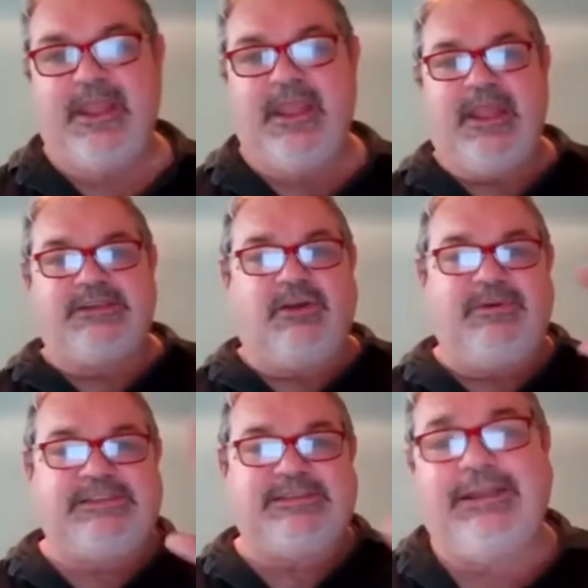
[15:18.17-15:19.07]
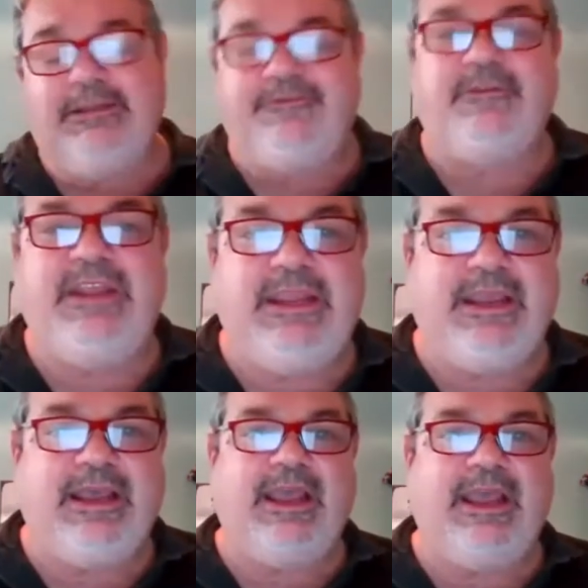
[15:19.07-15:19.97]
So we started from
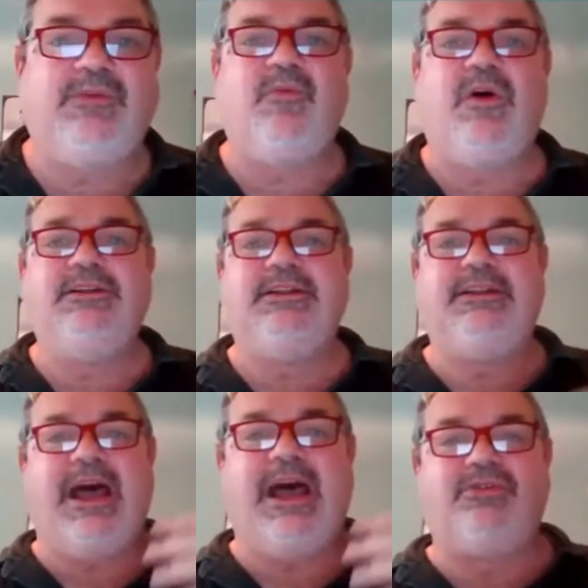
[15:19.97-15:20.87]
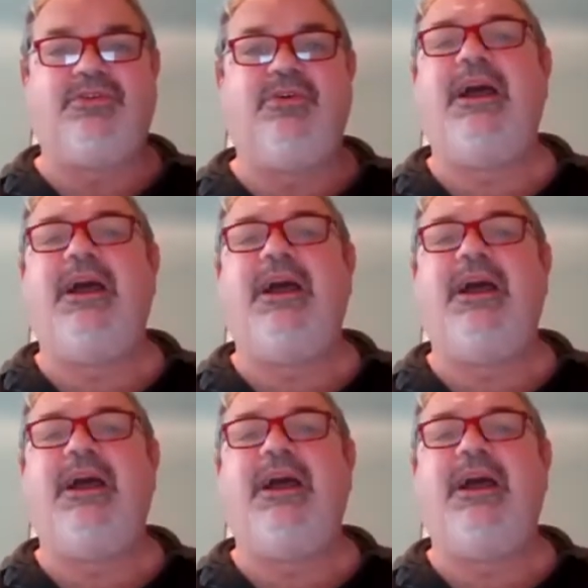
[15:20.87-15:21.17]
here, and we wanted now to